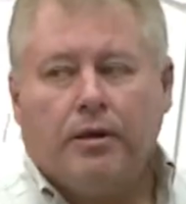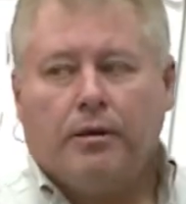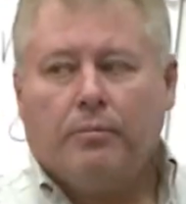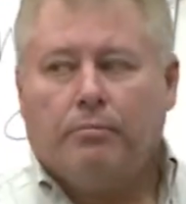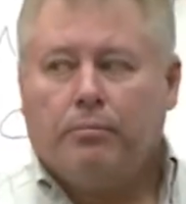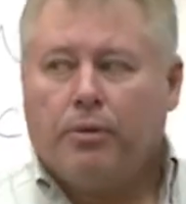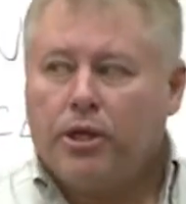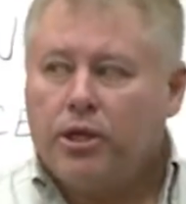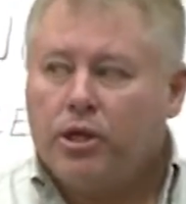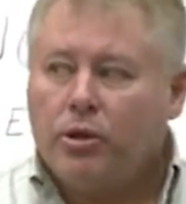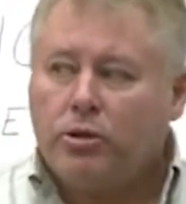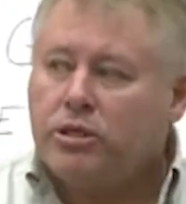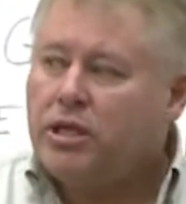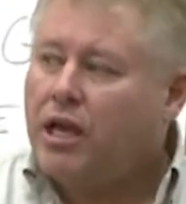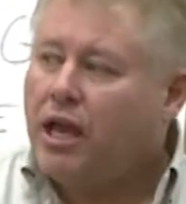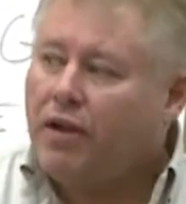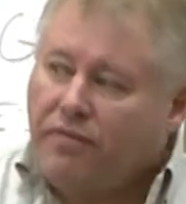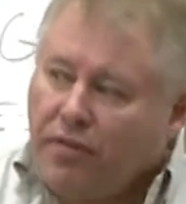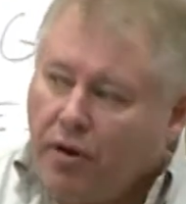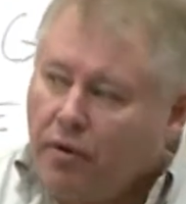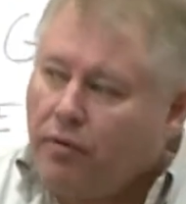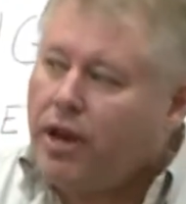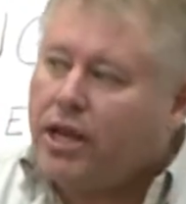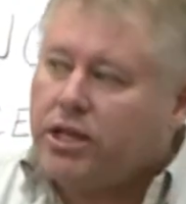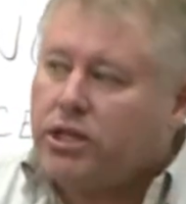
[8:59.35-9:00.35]
But using a
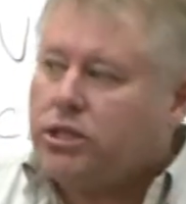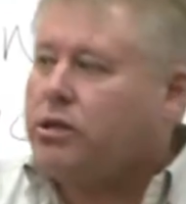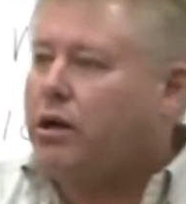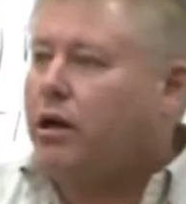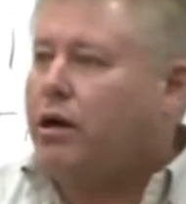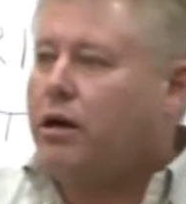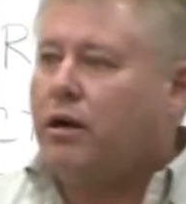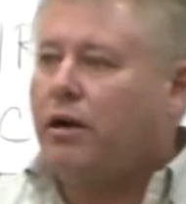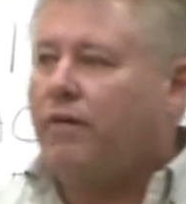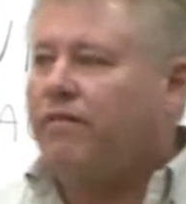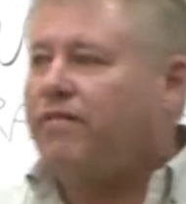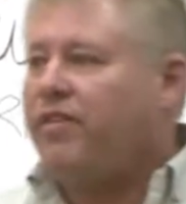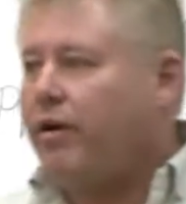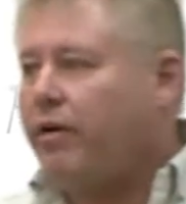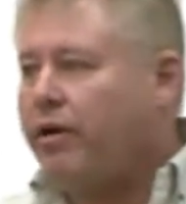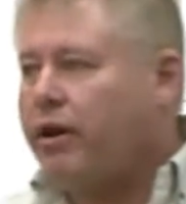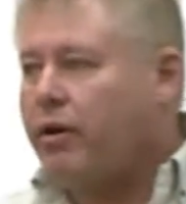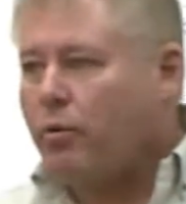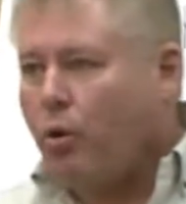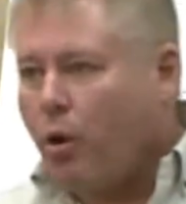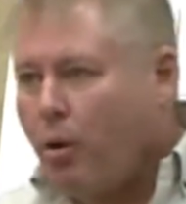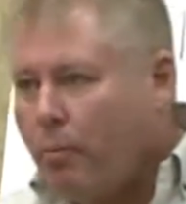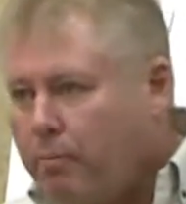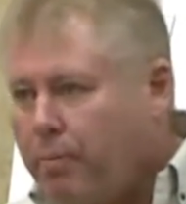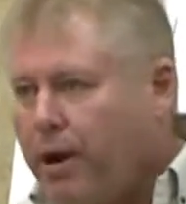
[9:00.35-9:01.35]
varistor, a very
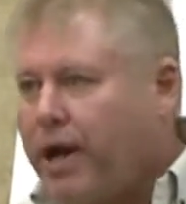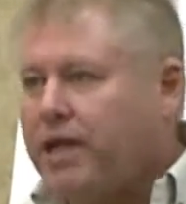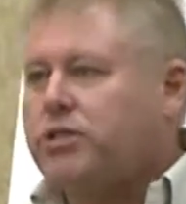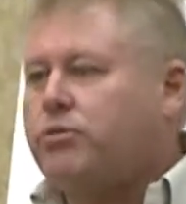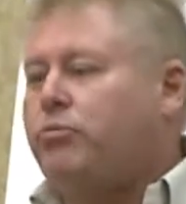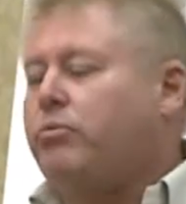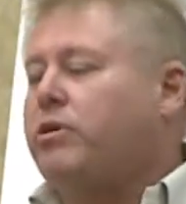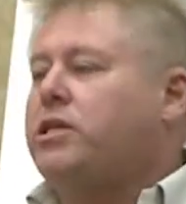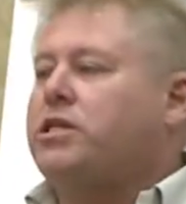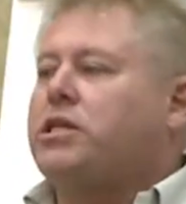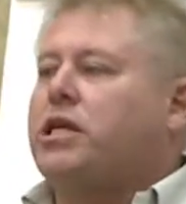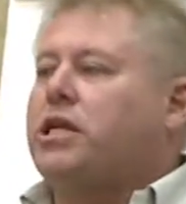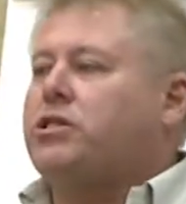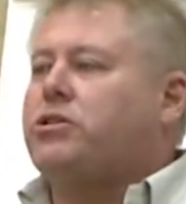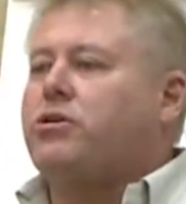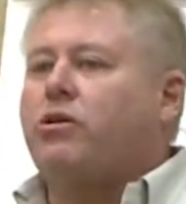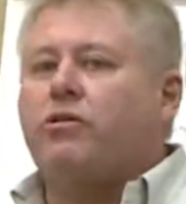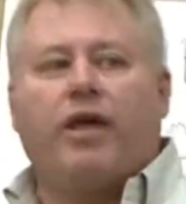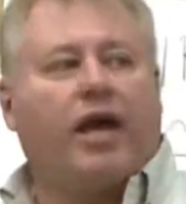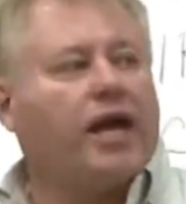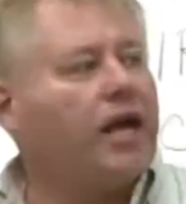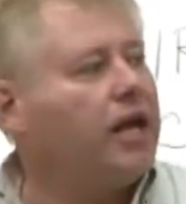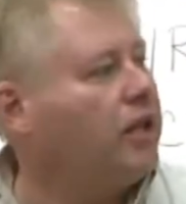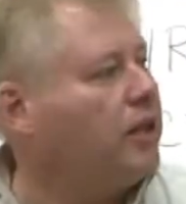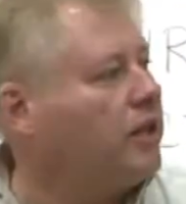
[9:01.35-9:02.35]
robust resistor
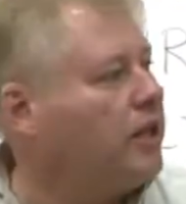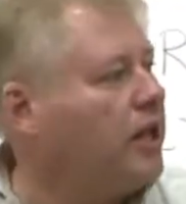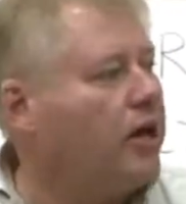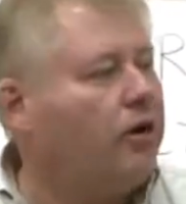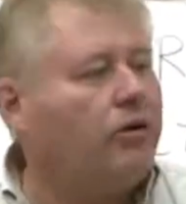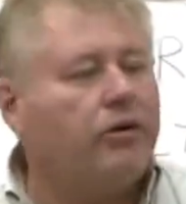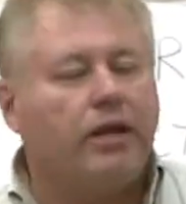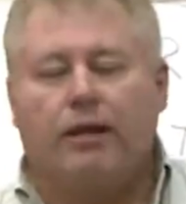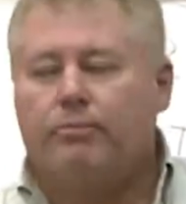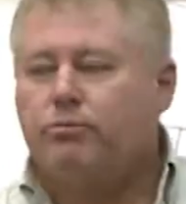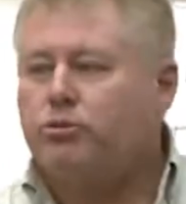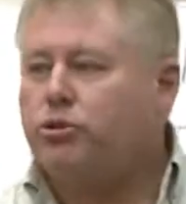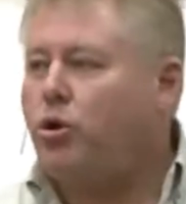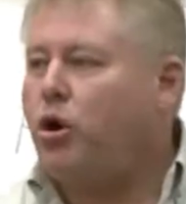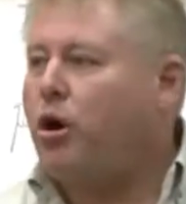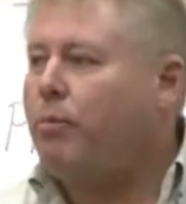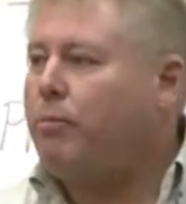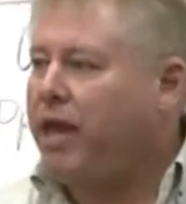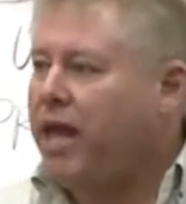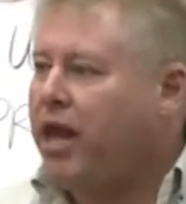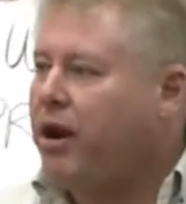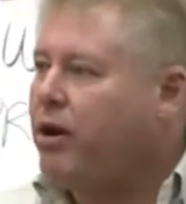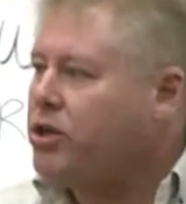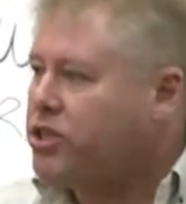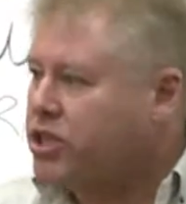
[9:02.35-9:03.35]
that can literally absorb
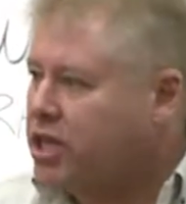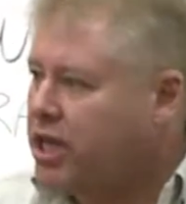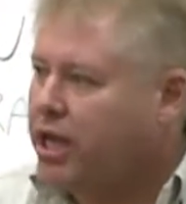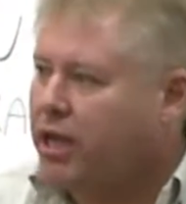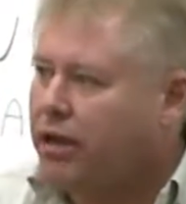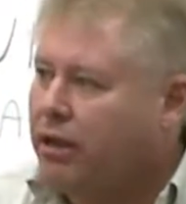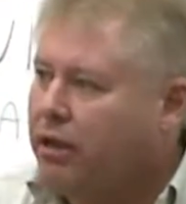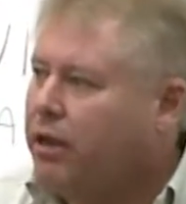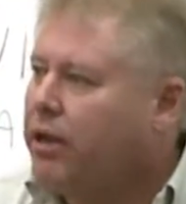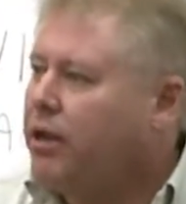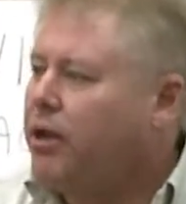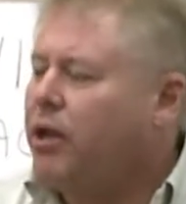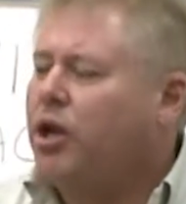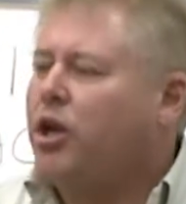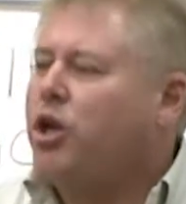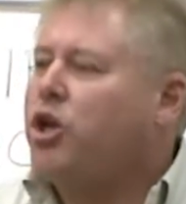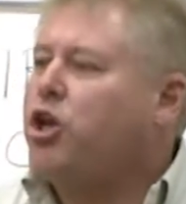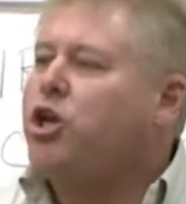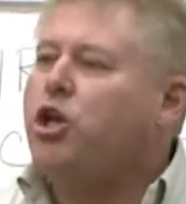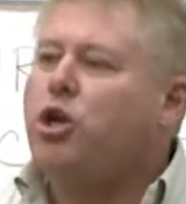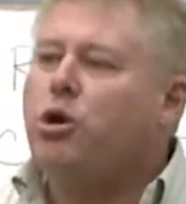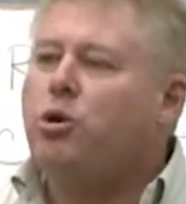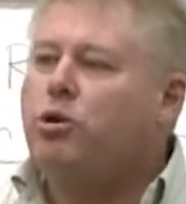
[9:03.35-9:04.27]
energy, and huge